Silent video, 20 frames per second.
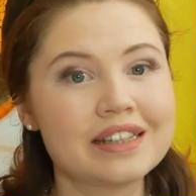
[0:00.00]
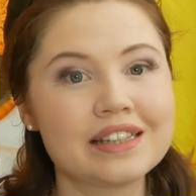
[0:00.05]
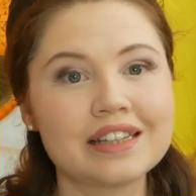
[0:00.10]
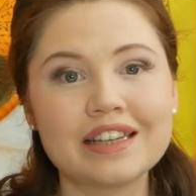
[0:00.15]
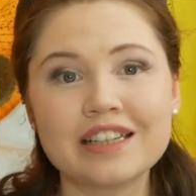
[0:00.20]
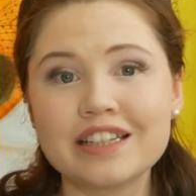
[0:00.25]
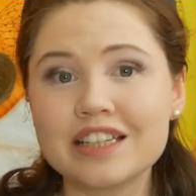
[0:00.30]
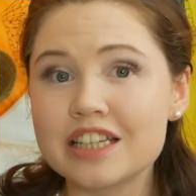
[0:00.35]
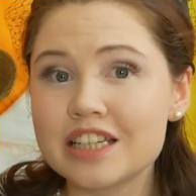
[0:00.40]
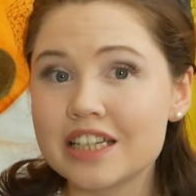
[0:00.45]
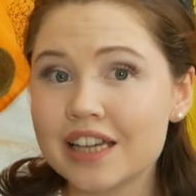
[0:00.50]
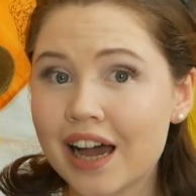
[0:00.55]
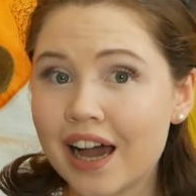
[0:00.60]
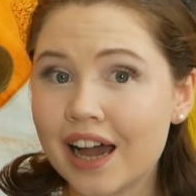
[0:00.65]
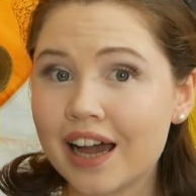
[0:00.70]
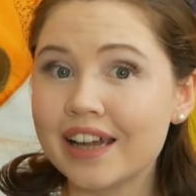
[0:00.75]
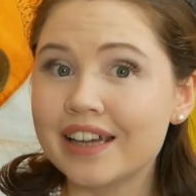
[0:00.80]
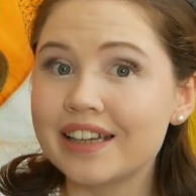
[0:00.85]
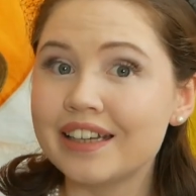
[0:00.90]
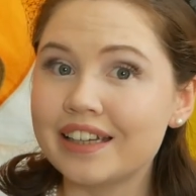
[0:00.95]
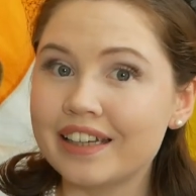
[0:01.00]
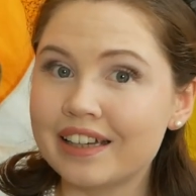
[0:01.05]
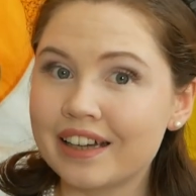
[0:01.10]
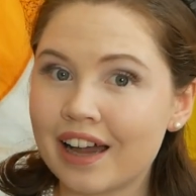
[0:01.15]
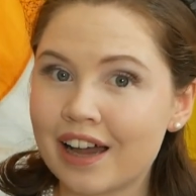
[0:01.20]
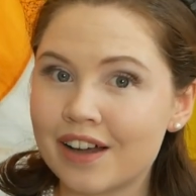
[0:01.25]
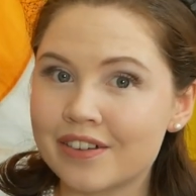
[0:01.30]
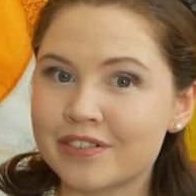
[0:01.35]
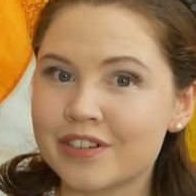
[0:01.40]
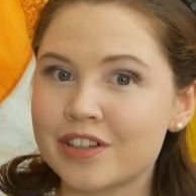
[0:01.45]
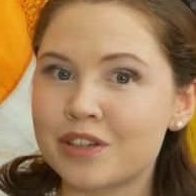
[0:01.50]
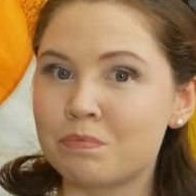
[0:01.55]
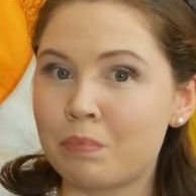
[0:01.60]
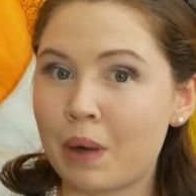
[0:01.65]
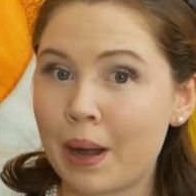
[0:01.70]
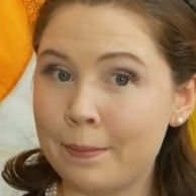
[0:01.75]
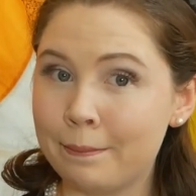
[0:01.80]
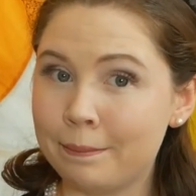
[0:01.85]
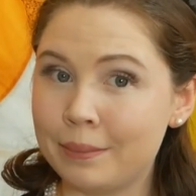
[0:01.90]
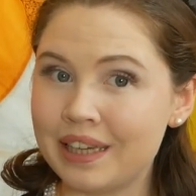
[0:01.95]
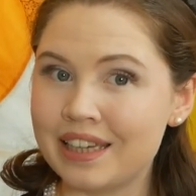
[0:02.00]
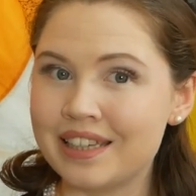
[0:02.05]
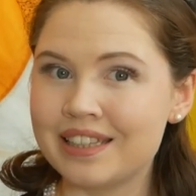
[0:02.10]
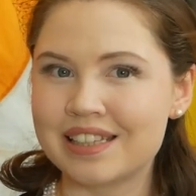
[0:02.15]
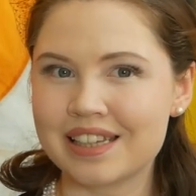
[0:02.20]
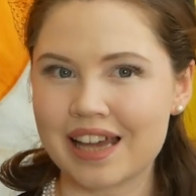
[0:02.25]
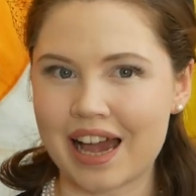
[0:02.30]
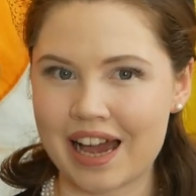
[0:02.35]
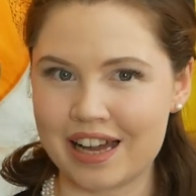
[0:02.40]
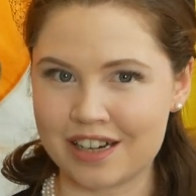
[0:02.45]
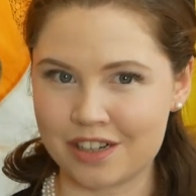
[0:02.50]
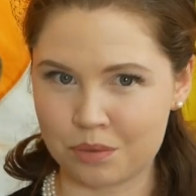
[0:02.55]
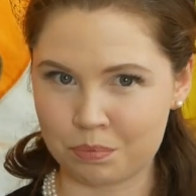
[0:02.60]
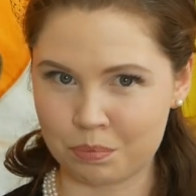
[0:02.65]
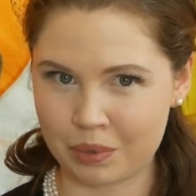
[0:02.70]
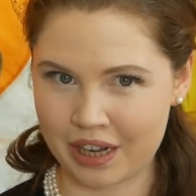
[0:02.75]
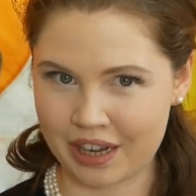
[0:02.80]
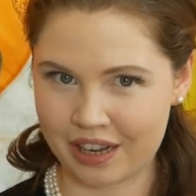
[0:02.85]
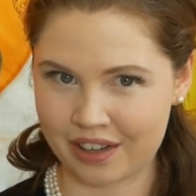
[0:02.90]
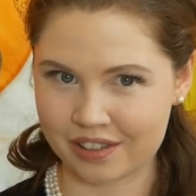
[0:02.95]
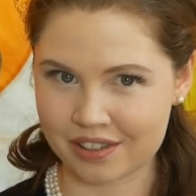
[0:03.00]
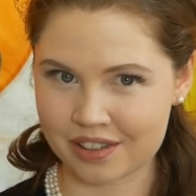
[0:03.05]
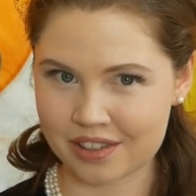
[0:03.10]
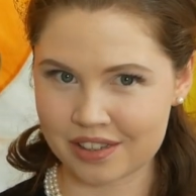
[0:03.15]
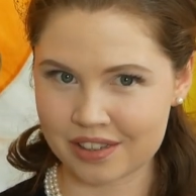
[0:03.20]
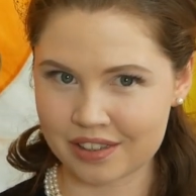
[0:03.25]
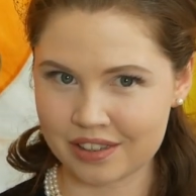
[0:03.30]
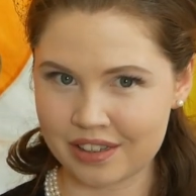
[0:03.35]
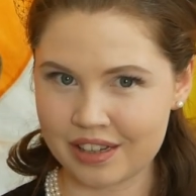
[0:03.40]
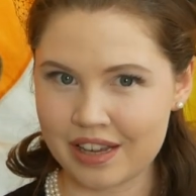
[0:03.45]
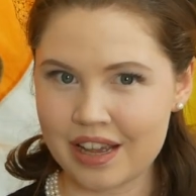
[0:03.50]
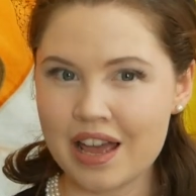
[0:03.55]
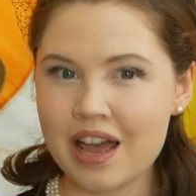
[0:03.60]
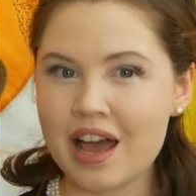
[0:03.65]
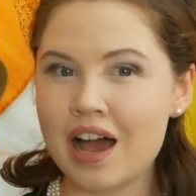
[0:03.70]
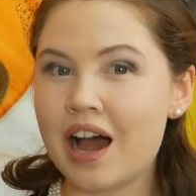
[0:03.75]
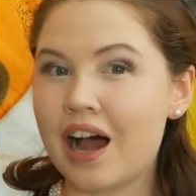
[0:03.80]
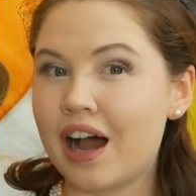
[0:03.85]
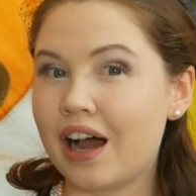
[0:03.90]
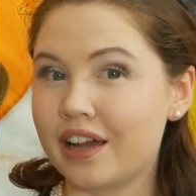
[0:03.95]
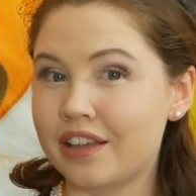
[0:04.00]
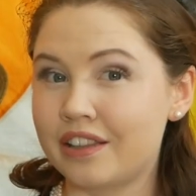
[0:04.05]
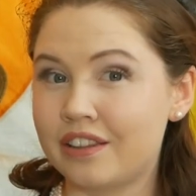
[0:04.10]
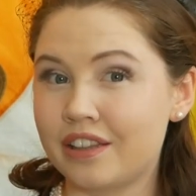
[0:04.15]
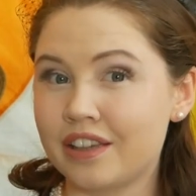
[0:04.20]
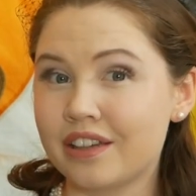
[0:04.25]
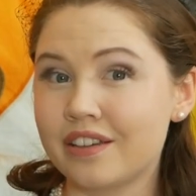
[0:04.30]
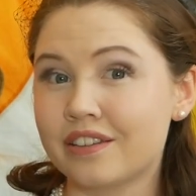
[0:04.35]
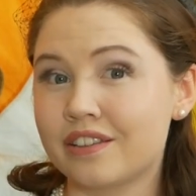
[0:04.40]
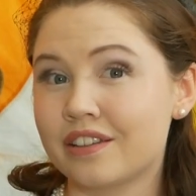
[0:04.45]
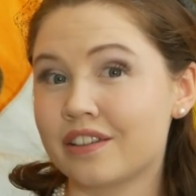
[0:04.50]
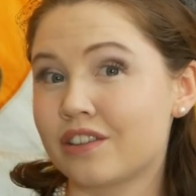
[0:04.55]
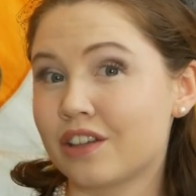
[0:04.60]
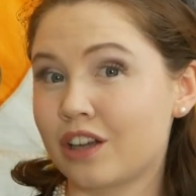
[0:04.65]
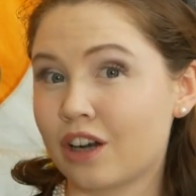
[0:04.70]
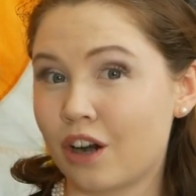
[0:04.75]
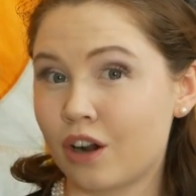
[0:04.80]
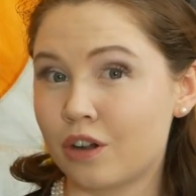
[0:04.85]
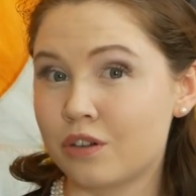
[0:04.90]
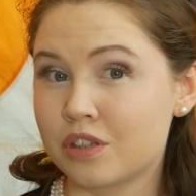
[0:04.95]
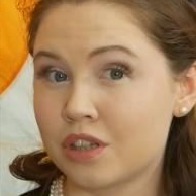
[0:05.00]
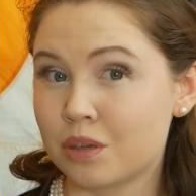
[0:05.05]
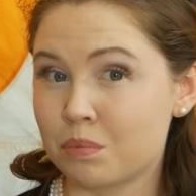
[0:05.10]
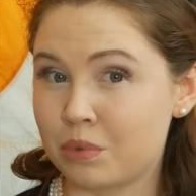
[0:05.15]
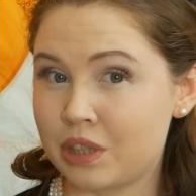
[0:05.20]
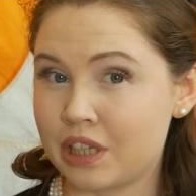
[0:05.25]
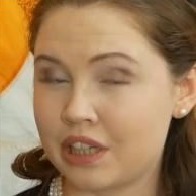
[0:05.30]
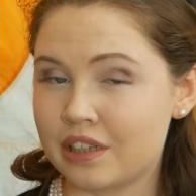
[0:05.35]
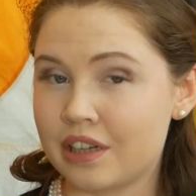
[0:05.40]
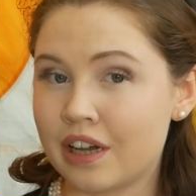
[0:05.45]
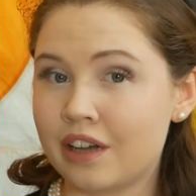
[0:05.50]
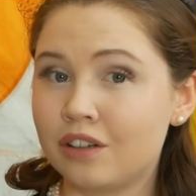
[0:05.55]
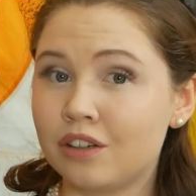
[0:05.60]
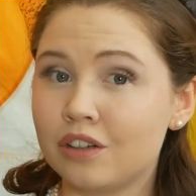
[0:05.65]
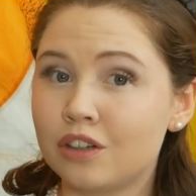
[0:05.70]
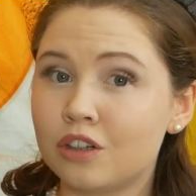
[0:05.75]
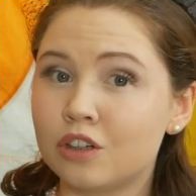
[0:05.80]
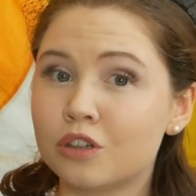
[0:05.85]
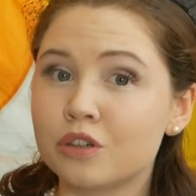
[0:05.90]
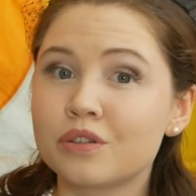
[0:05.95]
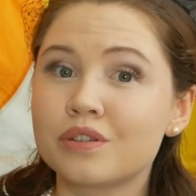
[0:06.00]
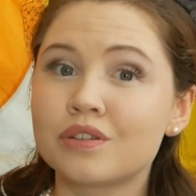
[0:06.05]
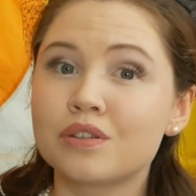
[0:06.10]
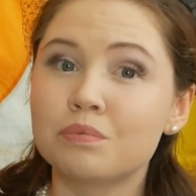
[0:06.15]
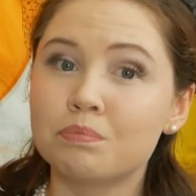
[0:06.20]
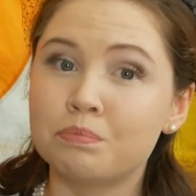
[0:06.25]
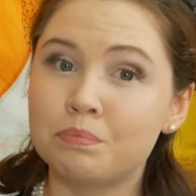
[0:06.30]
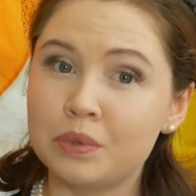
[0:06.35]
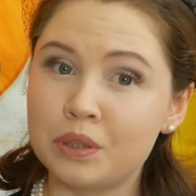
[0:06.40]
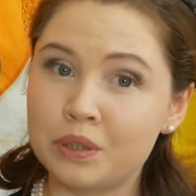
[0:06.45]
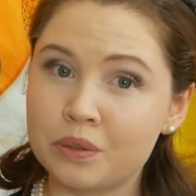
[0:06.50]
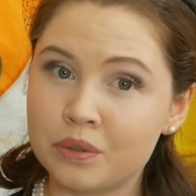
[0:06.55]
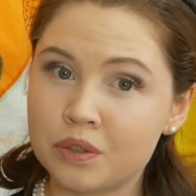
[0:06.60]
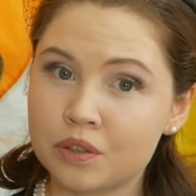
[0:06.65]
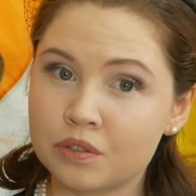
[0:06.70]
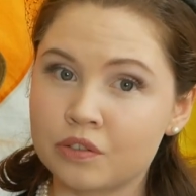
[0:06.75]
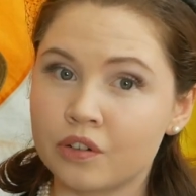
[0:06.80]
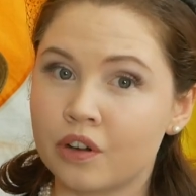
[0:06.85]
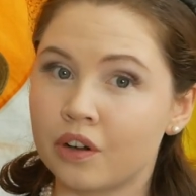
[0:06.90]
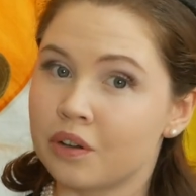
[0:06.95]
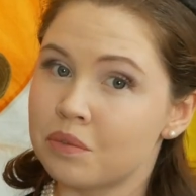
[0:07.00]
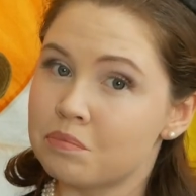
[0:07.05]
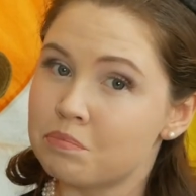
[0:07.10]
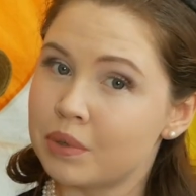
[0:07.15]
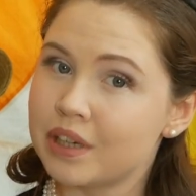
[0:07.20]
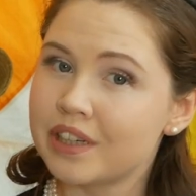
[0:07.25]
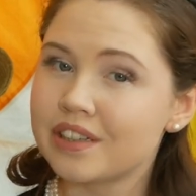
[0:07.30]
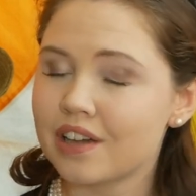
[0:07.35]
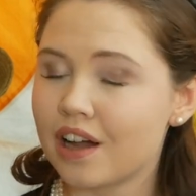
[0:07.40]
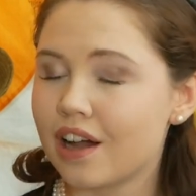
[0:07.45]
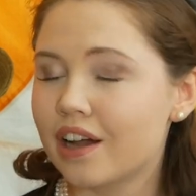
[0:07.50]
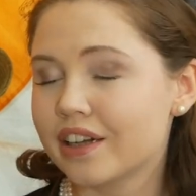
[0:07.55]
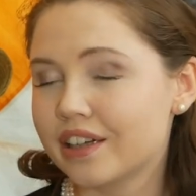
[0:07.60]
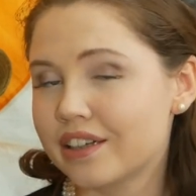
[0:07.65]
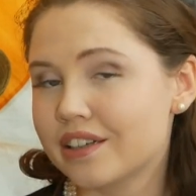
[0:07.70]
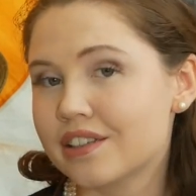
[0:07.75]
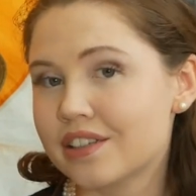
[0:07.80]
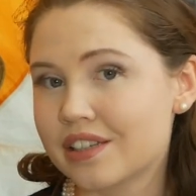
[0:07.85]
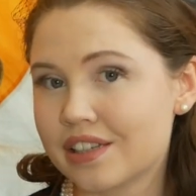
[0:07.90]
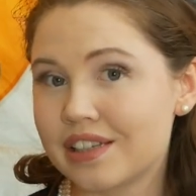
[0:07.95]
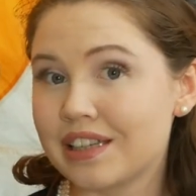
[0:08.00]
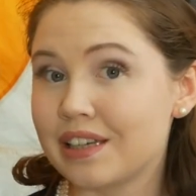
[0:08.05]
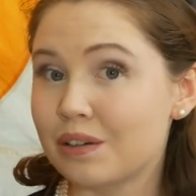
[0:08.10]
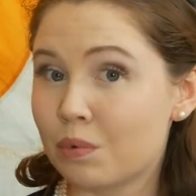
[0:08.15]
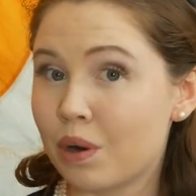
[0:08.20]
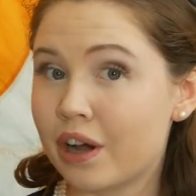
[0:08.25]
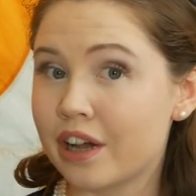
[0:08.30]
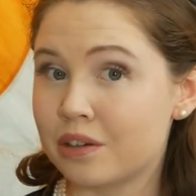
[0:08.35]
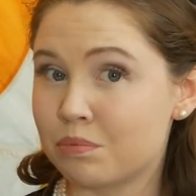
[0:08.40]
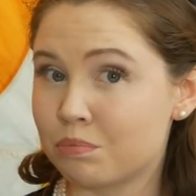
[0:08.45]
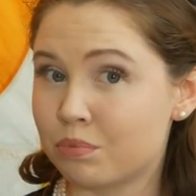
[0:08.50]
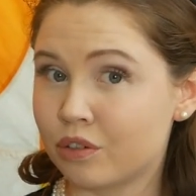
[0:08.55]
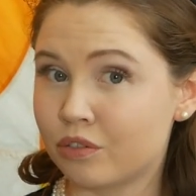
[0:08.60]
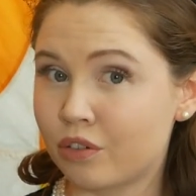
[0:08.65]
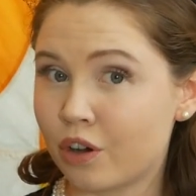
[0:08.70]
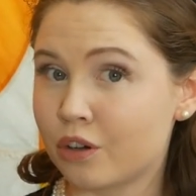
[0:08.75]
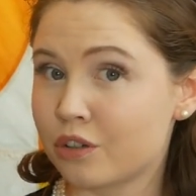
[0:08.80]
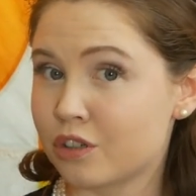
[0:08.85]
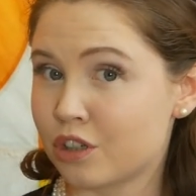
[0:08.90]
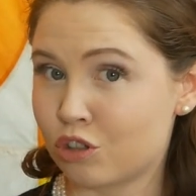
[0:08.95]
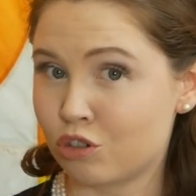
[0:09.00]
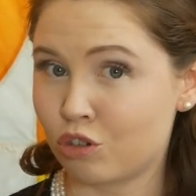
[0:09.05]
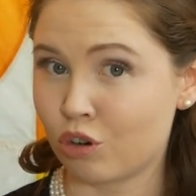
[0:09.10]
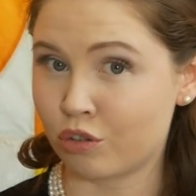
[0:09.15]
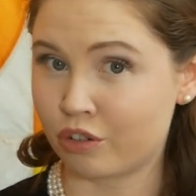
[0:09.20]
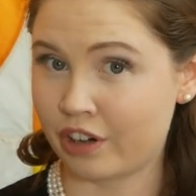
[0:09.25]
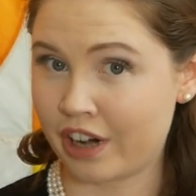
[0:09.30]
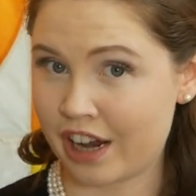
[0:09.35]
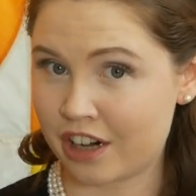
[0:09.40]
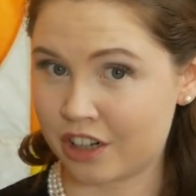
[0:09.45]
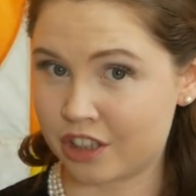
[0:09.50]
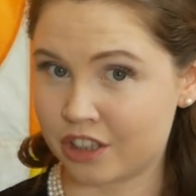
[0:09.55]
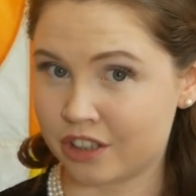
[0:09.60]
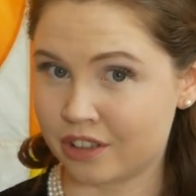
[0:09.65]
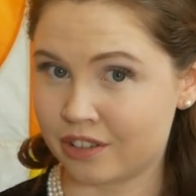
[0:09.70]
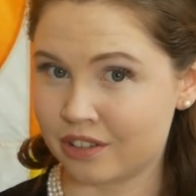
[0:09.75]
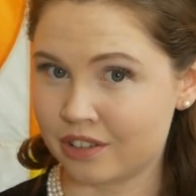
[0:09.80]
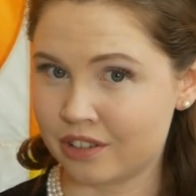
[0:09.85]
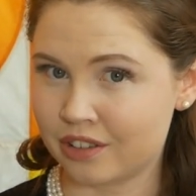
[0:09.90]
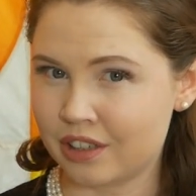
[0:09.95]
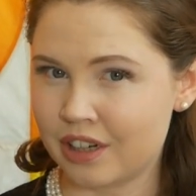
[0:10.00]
is entirely covered by beads and pearls. I think that the close-up detail looks beautiful, but I can see why it provoked a strong reaction.